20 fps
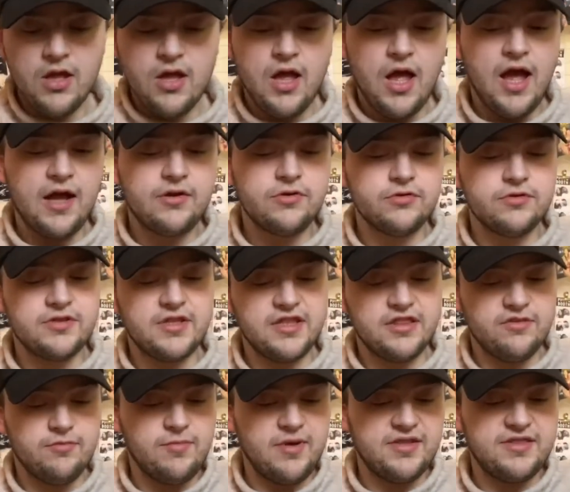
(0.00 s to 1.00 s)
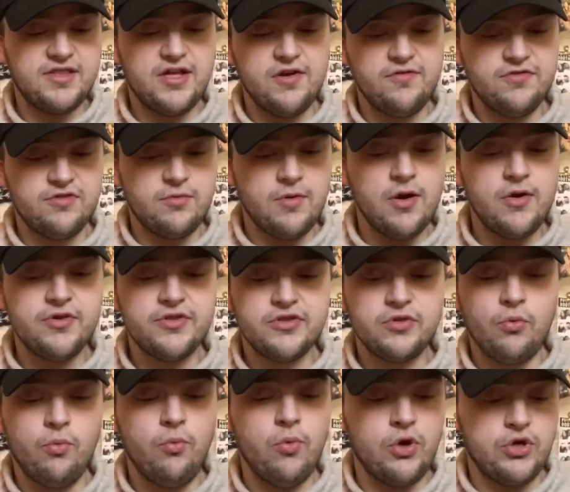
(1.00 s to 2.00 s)
I got this for myself as well. It's a
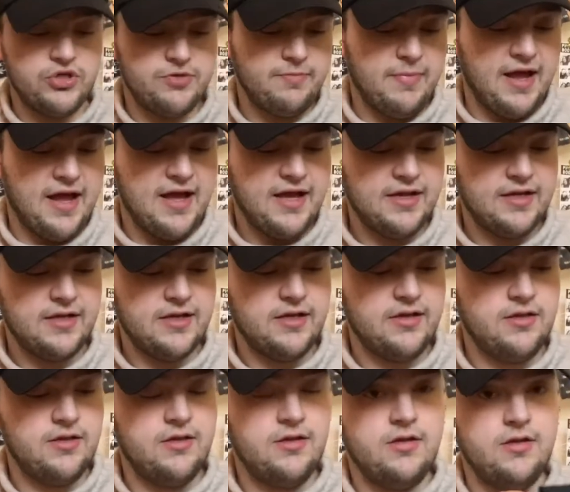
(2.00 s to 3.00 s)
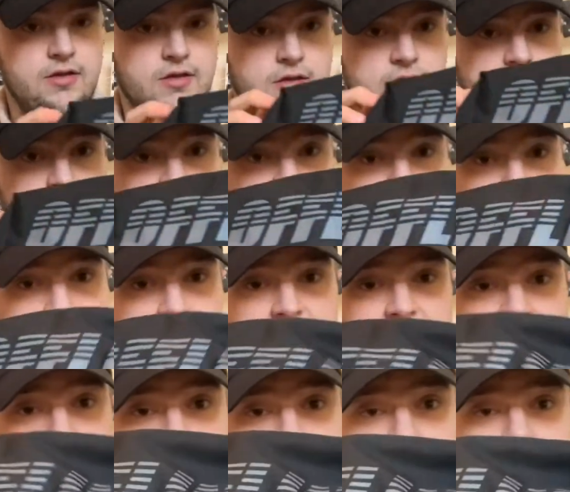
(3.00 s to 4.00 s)
wash bag.
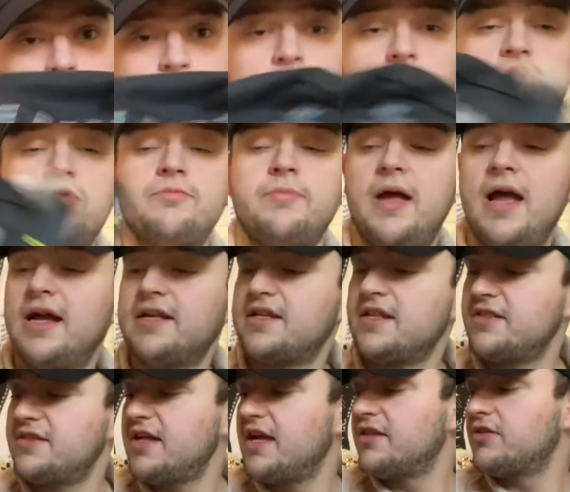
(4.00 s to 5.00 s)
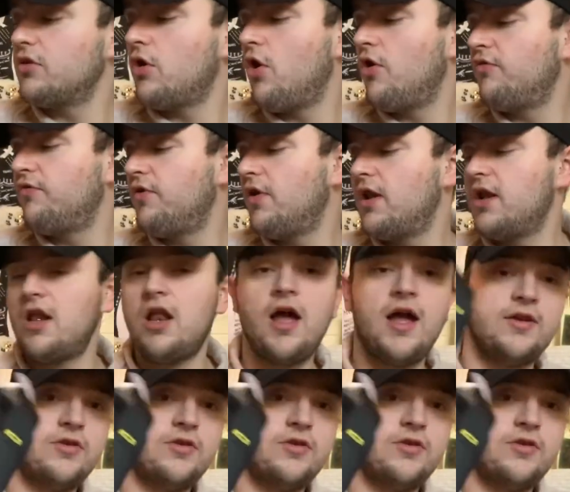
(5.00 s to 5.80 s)
Plain black wash bag that says offline